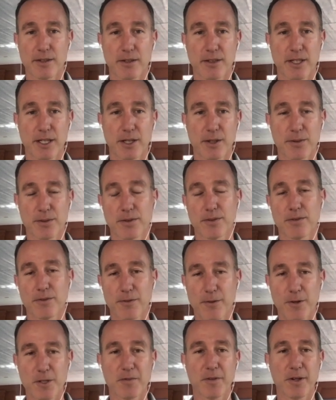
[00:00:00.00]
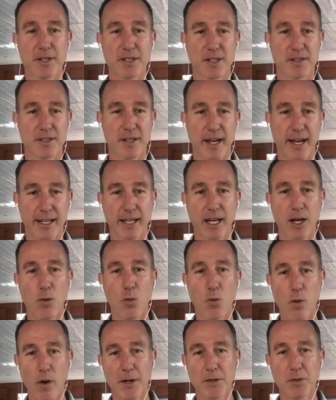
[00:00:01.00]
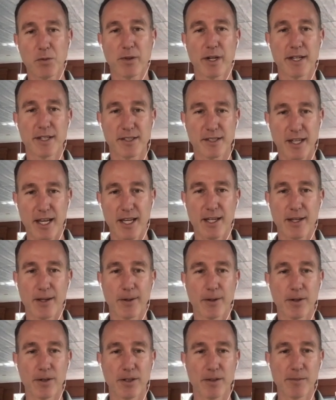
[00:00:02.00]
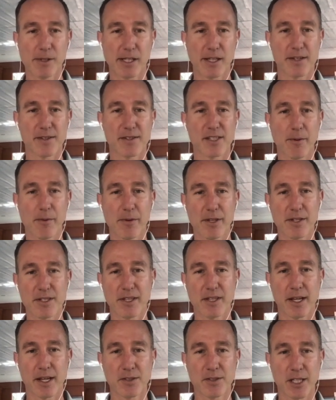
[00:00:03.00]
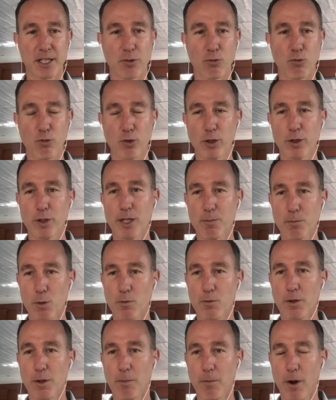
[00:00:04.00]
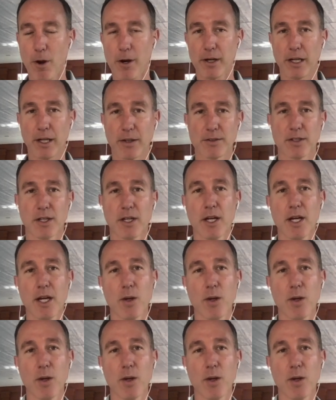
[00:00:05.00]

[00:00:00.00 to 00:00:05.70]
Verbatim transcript: he goes, first of all, he says, I got to watch what I say here because some of these things can really move the markets.